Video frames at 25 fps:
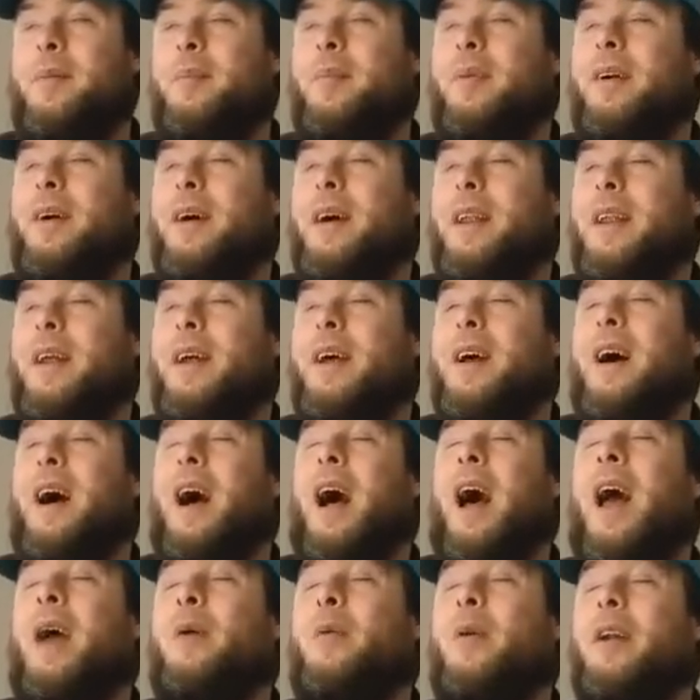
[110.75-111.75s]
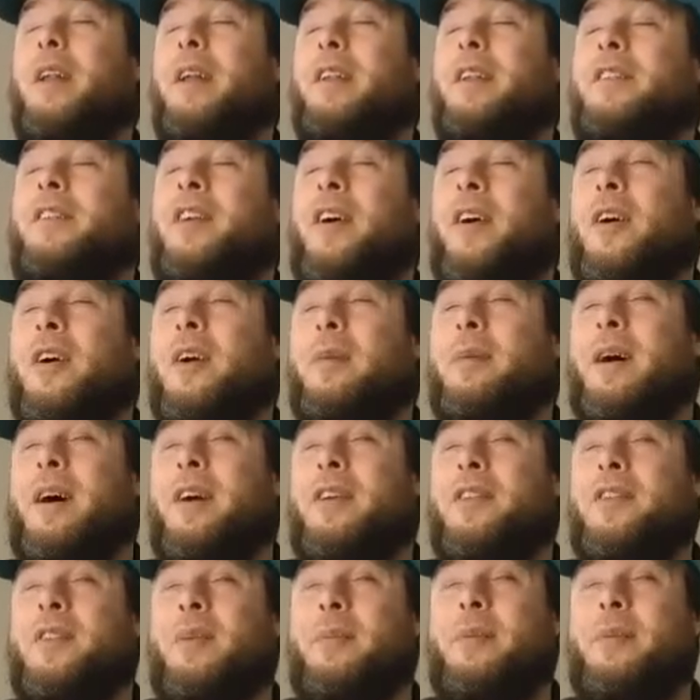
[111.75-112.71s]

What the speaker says: But I wanted to talk about